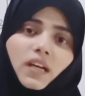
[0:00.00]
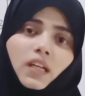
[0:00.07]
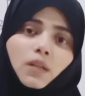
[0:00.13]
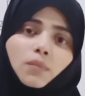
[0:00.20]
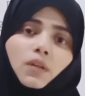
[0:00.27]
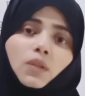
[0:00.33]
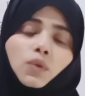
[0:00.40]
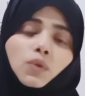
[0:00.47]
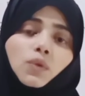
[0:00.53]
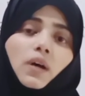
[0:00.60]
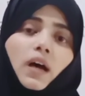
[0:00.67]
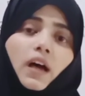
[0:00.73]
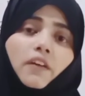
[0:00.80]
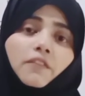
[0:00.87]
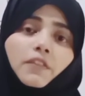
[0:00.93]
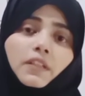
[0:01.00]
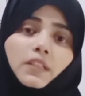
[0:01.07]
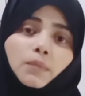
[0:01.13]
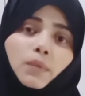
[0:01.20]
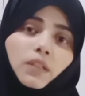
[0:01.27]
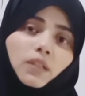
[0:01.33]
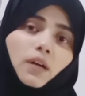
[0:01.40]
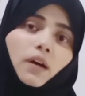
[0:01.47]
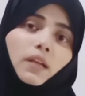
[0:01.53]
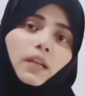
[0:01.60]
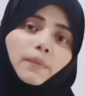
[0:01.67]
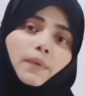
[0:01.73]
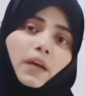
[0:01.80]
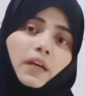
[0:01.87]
animals who have vertebral column,